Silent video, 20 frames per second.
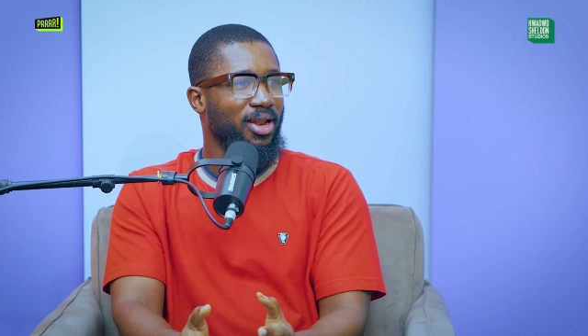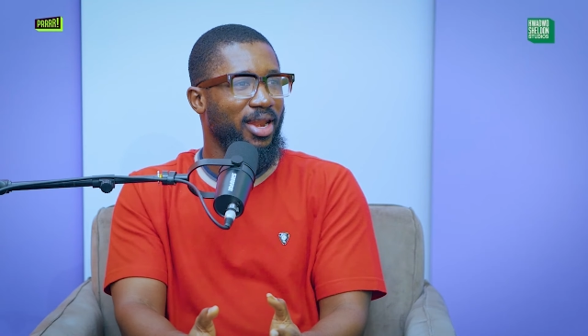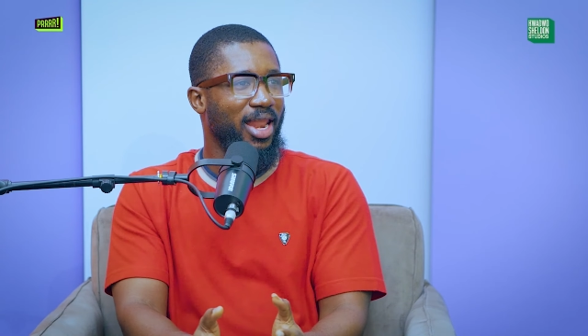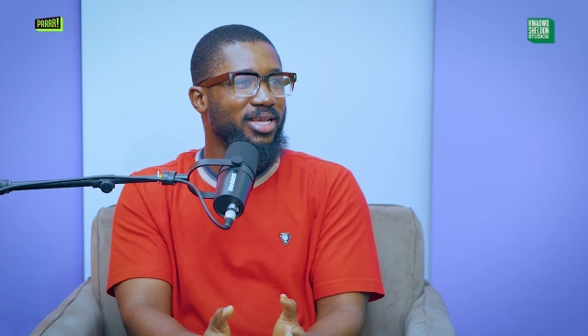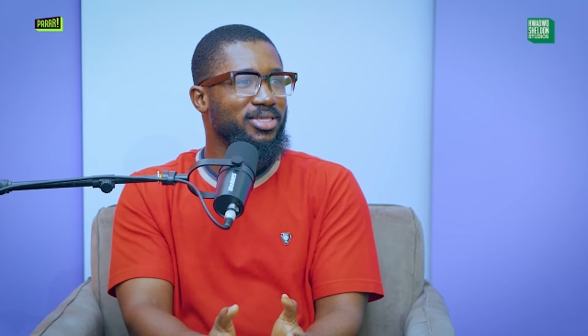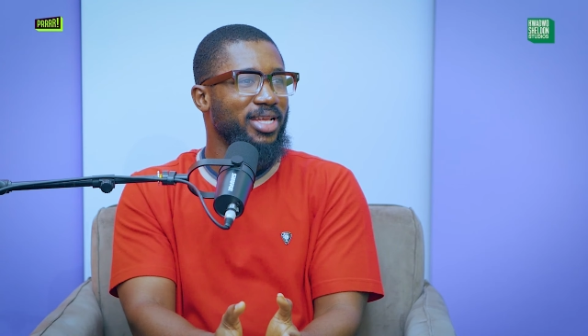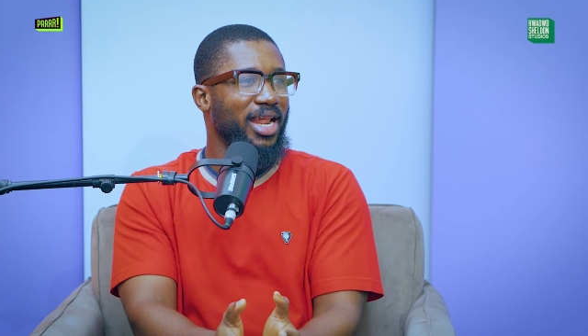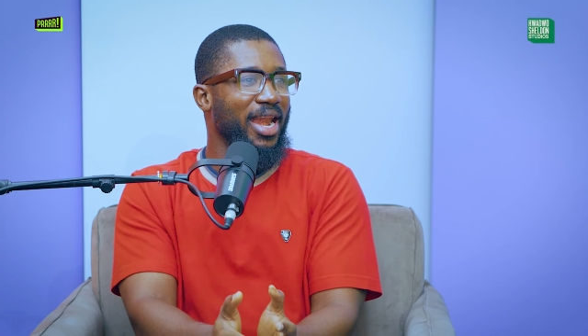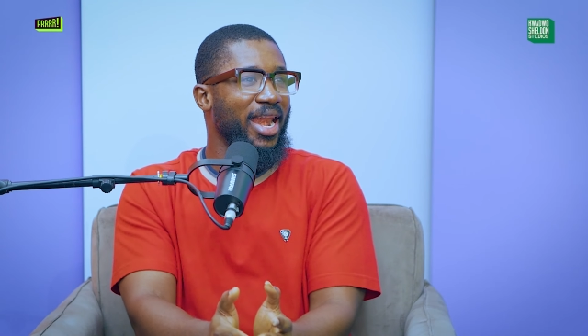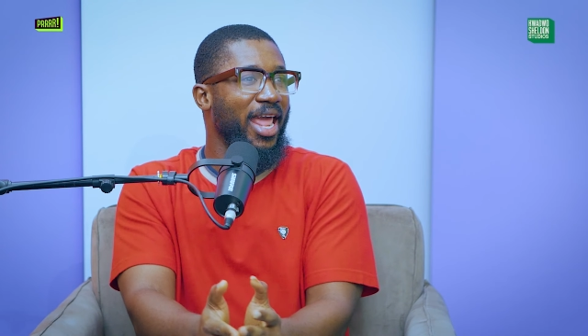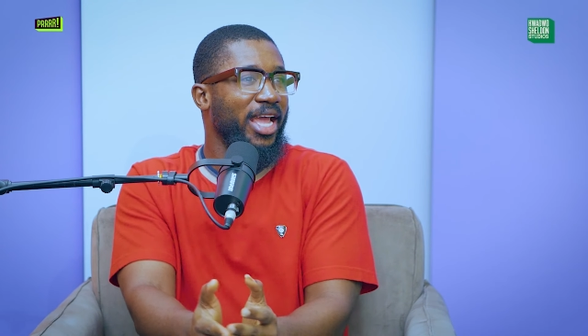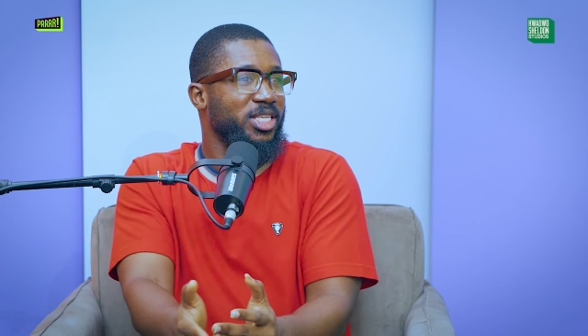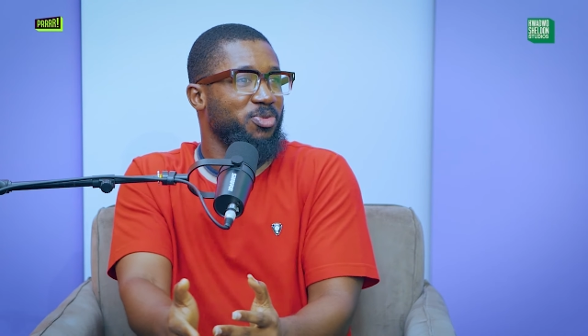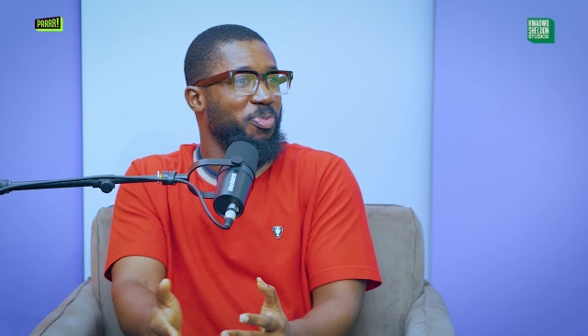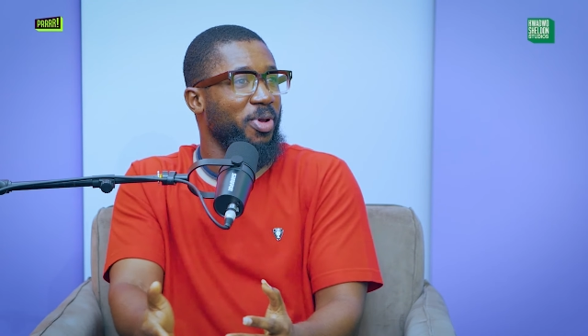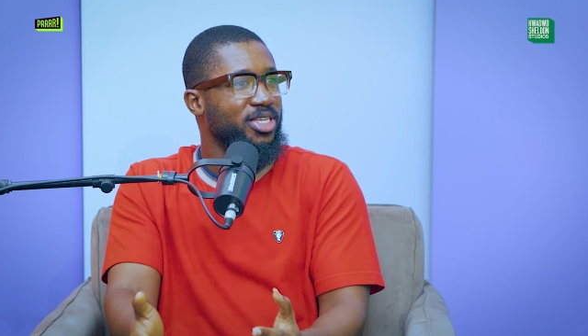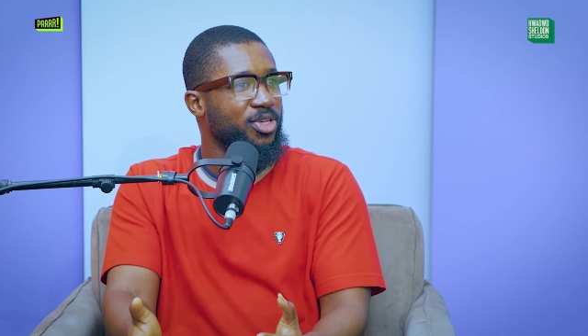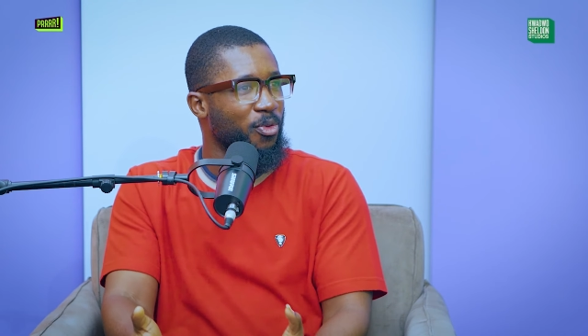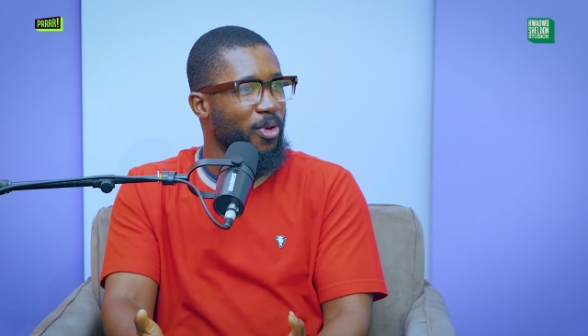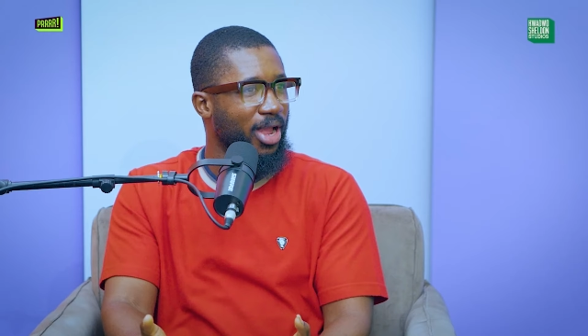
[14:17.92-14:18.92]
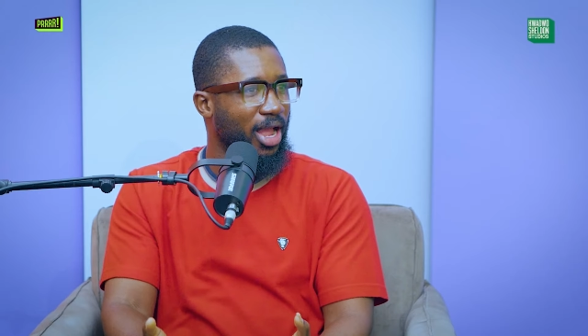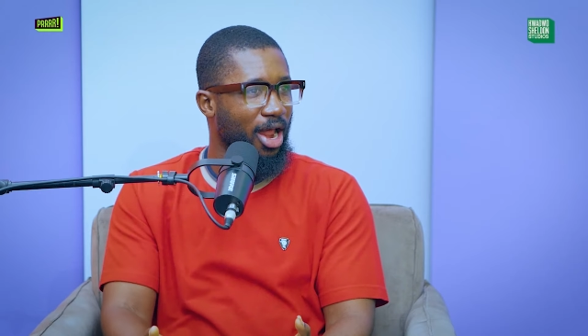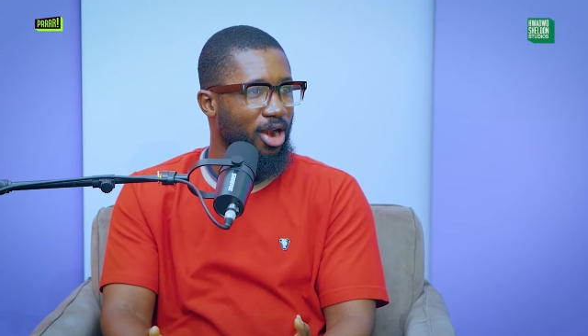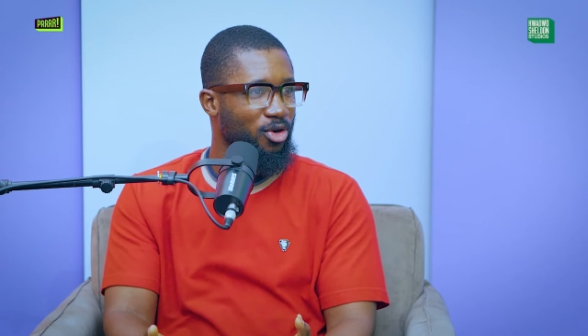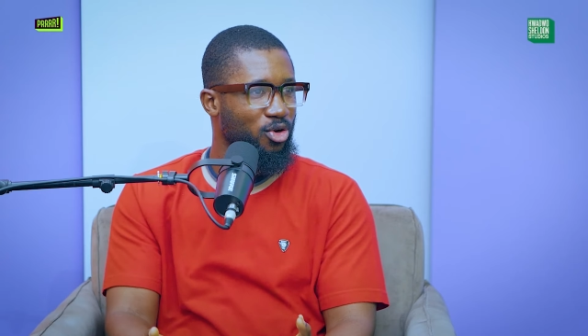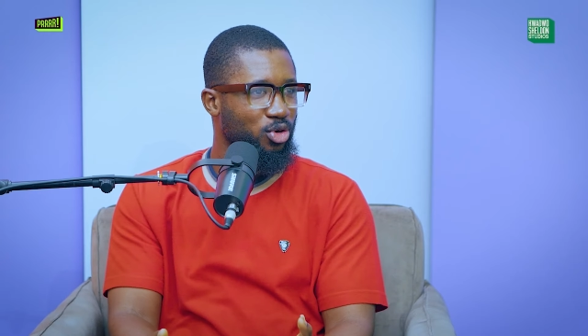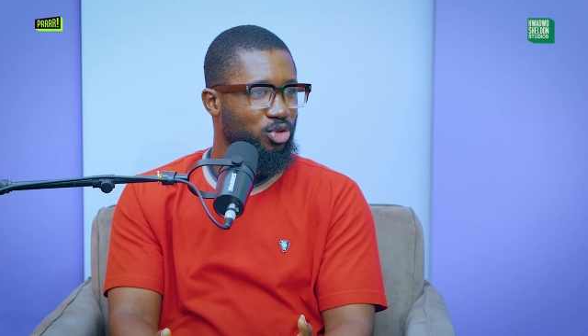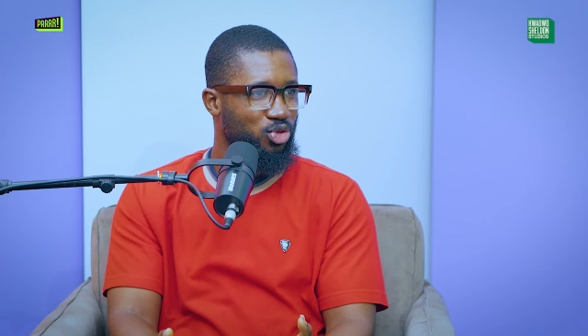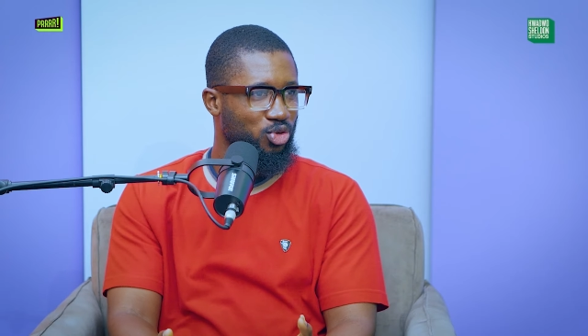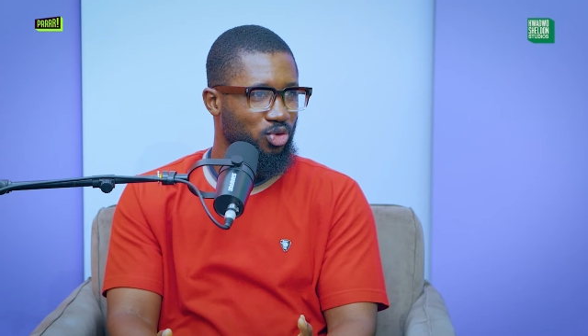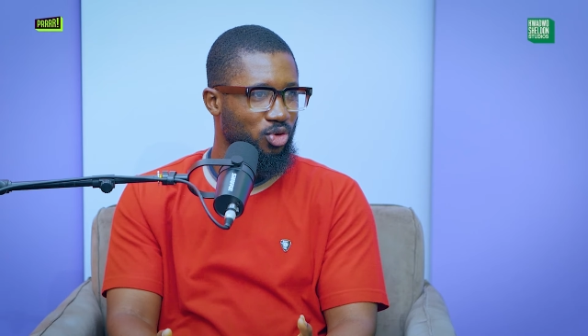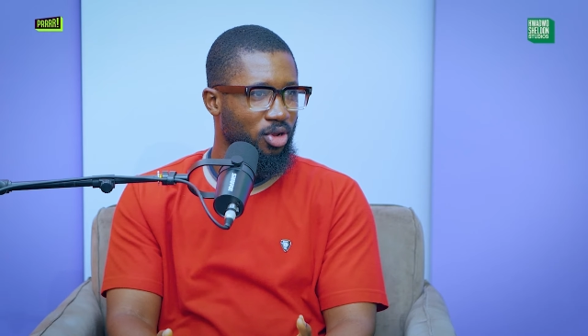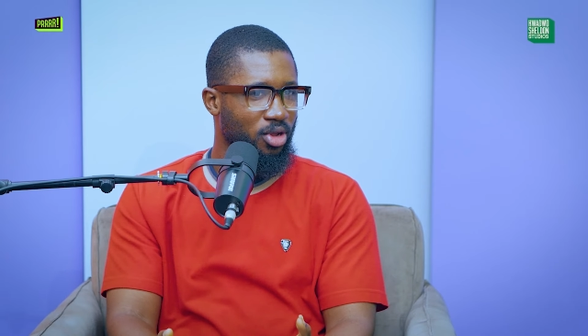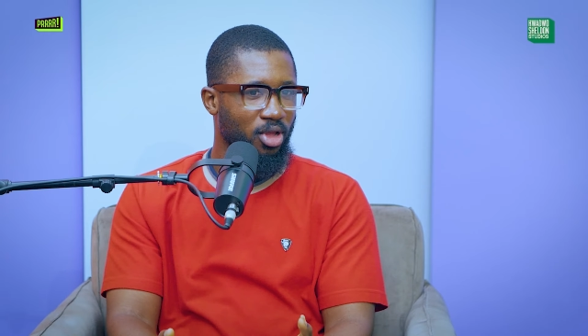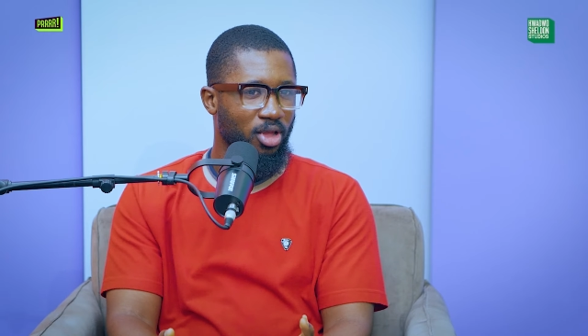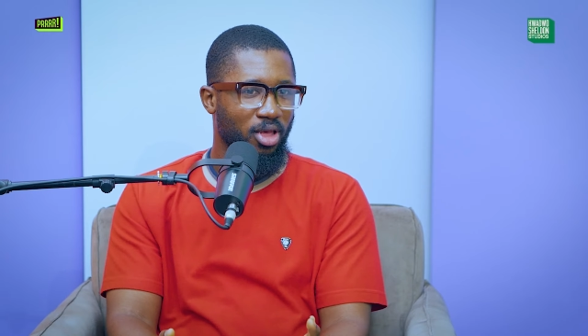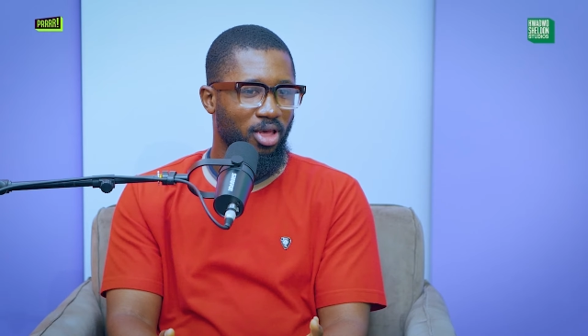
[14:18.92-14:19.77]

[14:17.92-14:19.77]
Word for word: that's the next person we can look to.